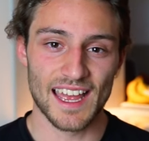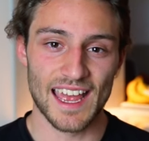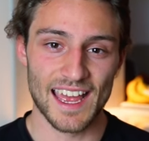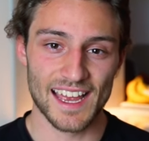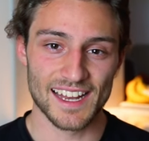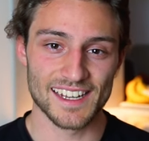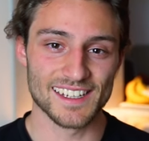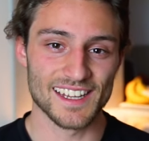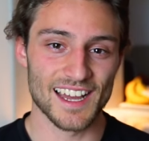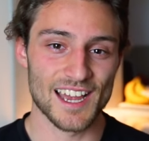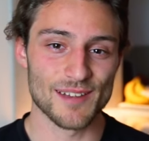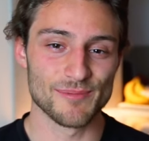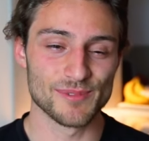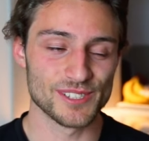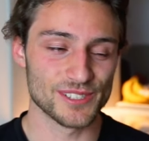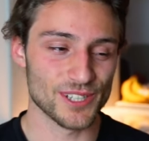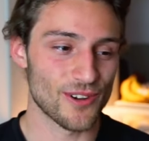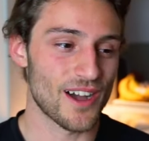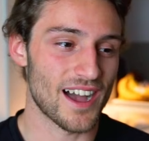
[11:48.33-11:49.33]
And I'm
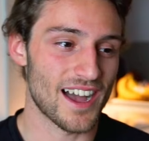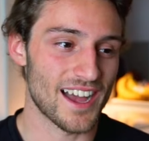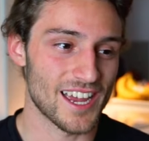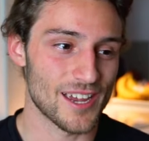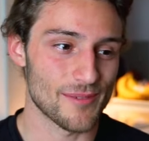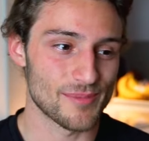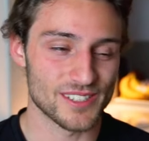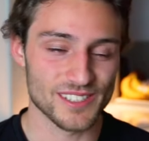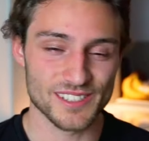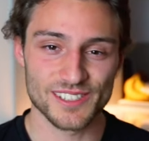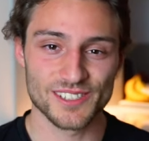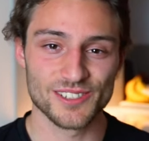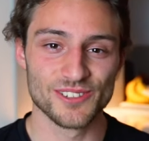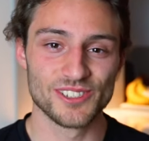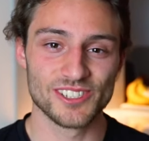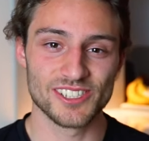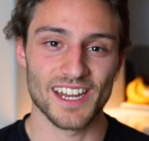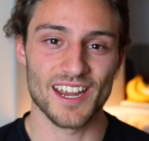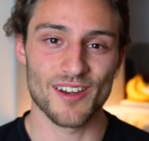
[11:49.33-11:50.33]
so hyped to
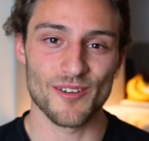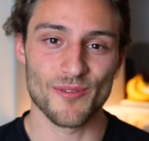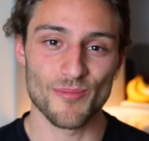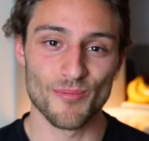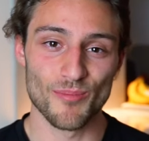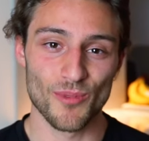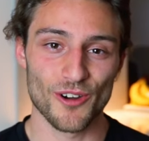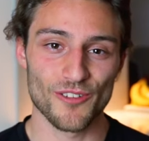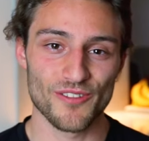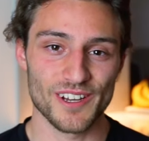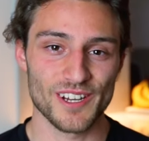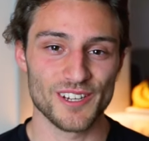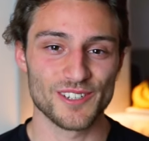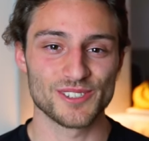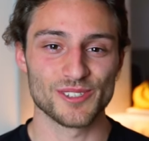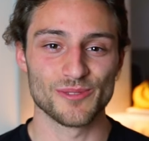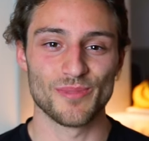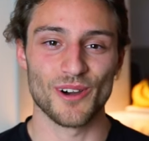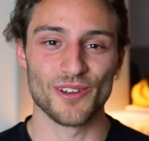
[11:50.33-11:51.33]
share more
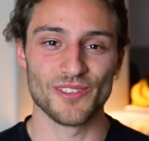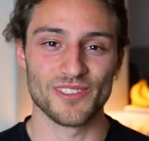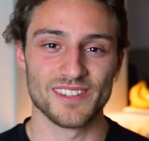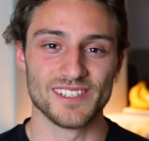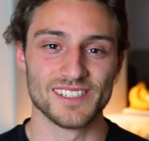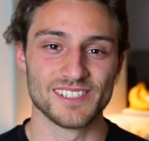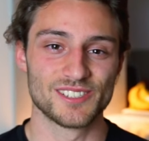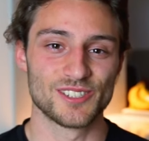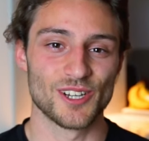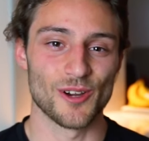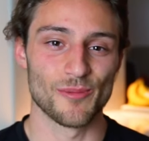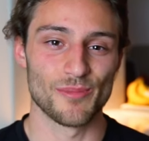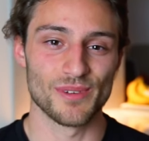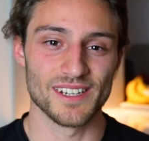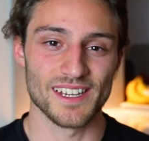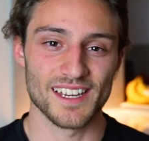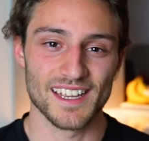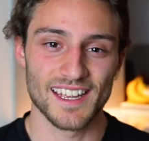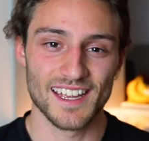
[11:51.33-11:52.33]
videos about this
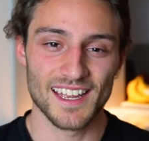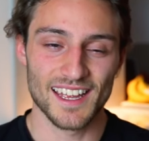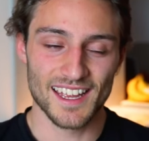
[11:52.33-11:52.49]
topic.